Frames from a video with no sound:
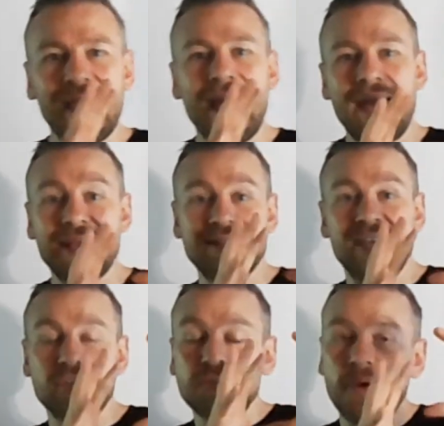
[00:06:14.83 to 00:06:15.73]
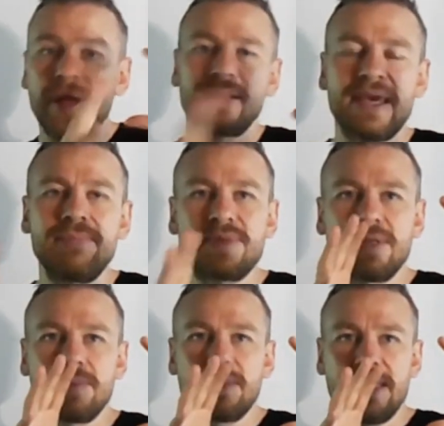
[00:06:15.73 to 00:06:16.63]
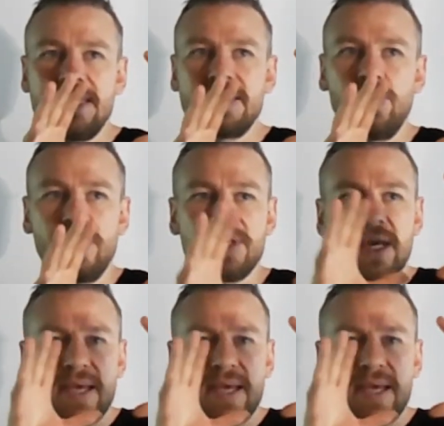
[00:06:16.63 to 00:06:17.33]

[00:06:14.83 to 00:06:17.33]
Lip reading: I'll keep to the easy words.